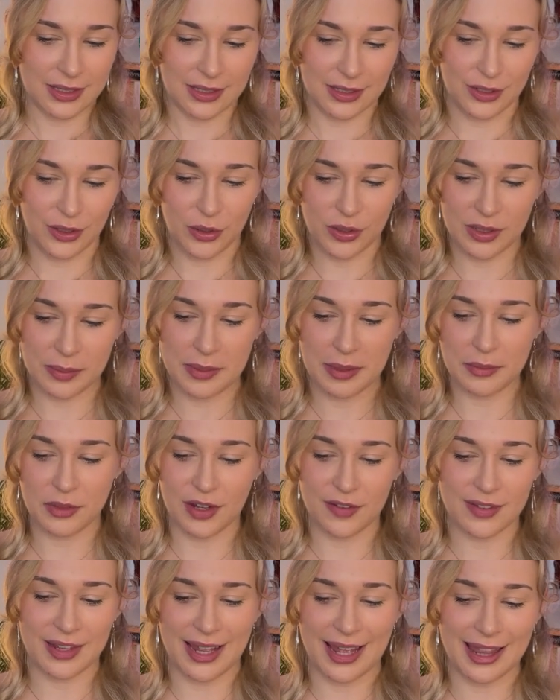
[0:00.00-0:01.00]
You know, sometimes
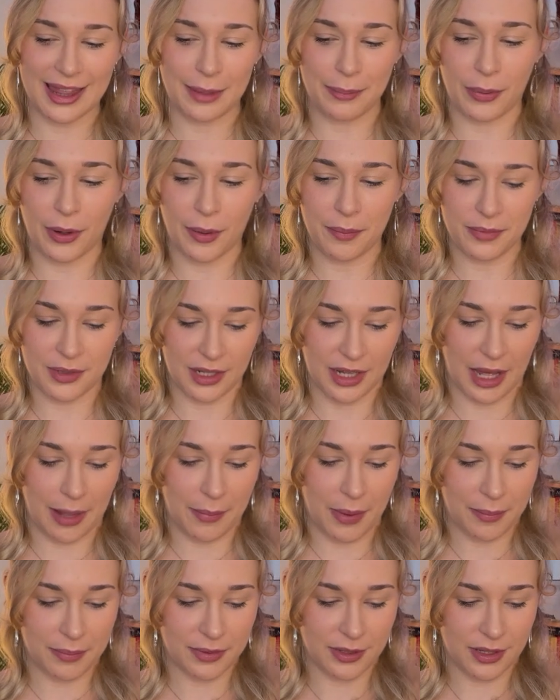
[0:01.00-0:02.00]
you have to hit the bottom to
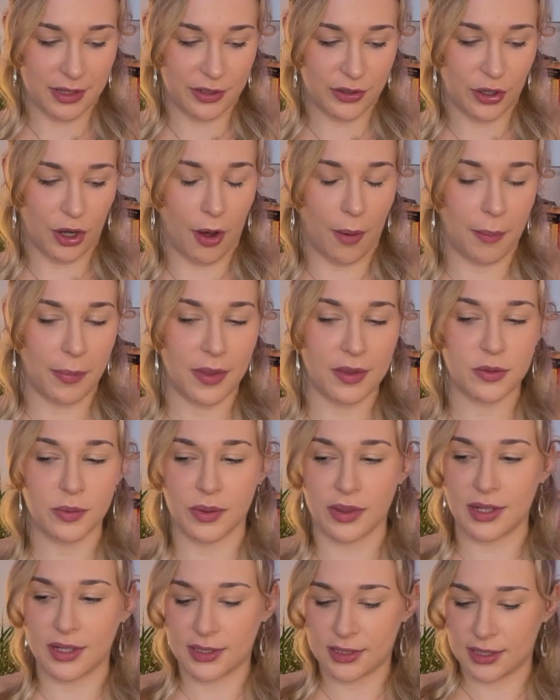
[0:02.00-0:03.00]
come up to the top. That's
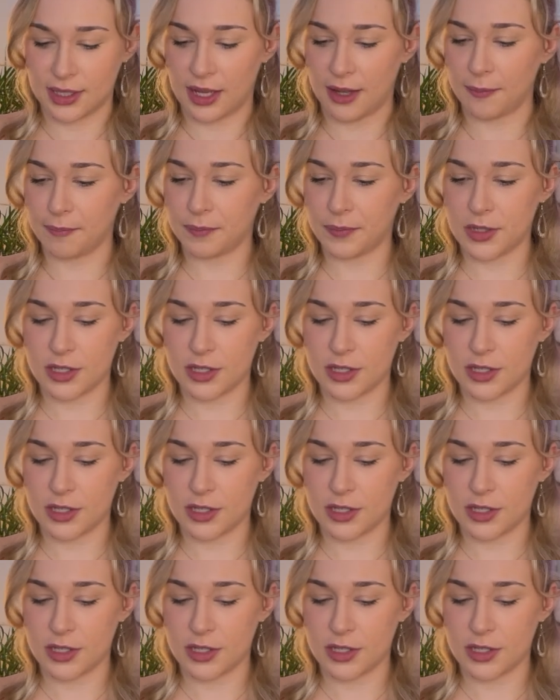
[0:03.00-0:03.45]
what they say.